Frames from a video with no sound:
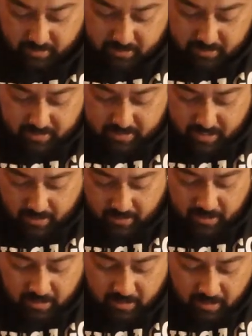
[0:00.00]
just
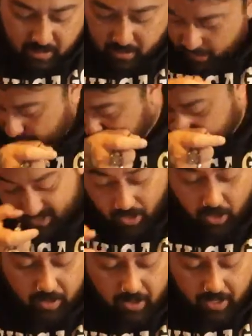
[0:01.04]
saying,
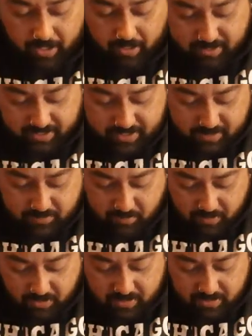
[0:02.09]
hi, just
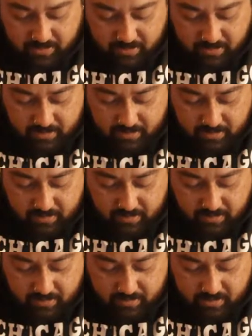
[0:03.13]
wanted
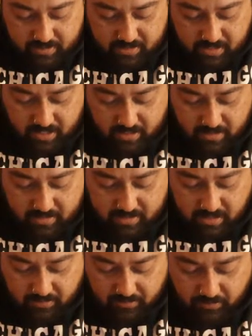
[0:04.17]
to, just checking to
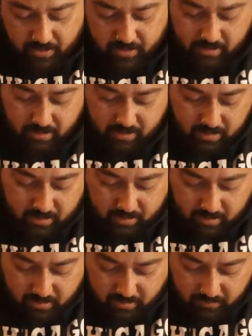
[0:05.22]
see if
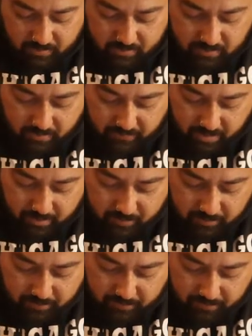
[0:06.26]
you're still
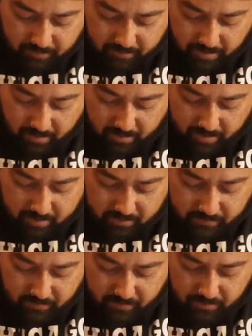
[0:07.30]
available for our
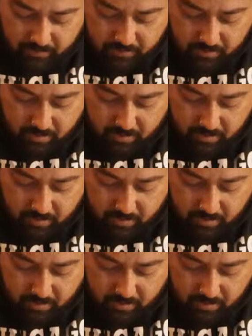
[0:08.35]
interview.